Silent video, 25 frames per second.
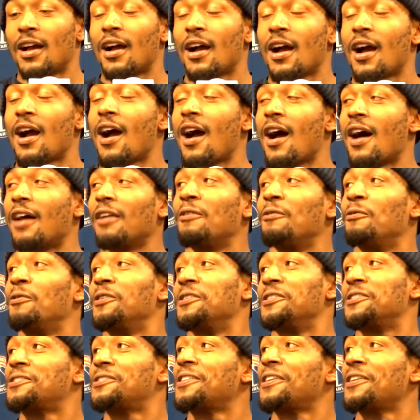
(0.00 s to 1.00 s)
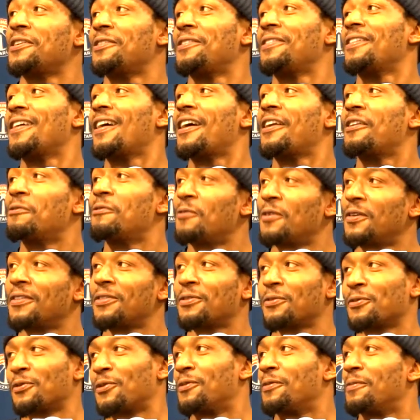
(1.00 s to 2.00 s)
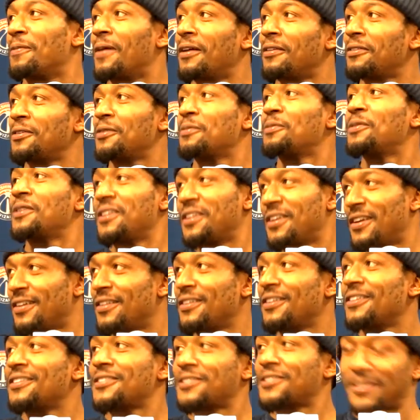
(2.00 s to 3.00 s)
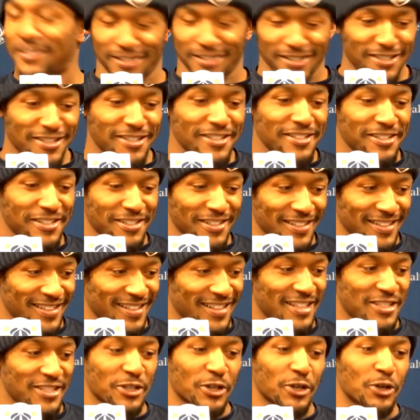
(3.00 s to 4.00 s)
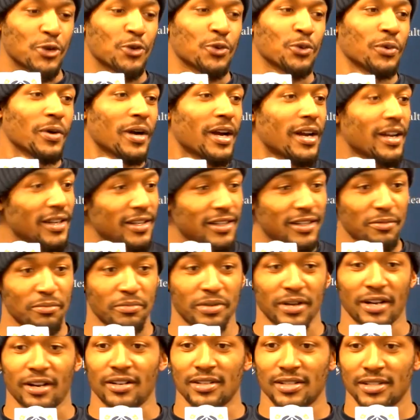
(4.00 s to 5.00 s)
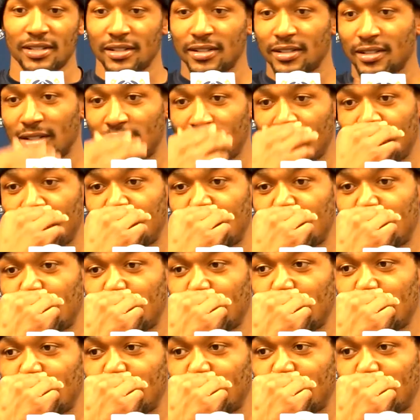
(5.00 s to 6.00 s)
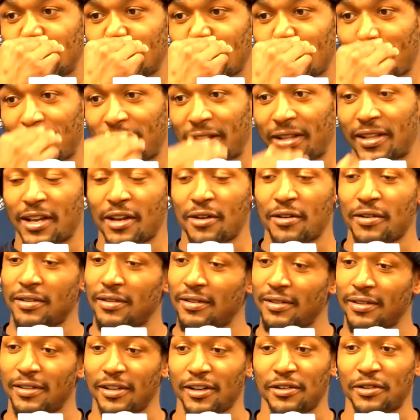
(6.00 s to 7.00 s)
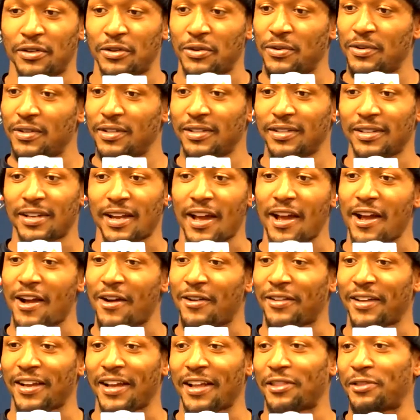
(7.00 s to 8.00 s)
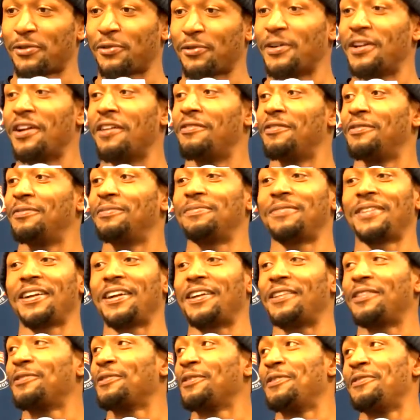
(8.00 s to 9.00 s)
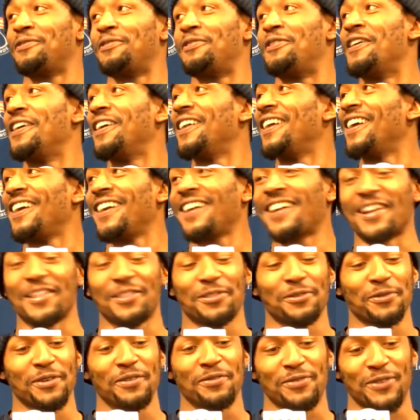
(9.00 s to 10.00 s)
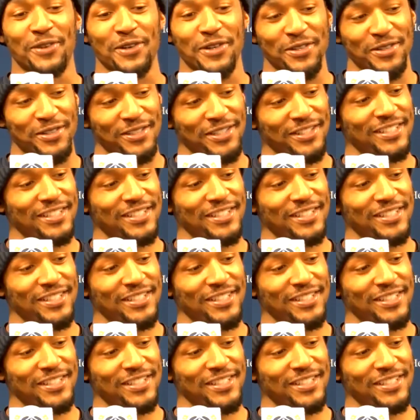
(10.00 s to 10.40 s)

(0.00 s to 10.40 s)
I didn't want to throw them out there, but yeah, it's a great comparison because, I mean, they're doing it now. They got three of them. They got three footers,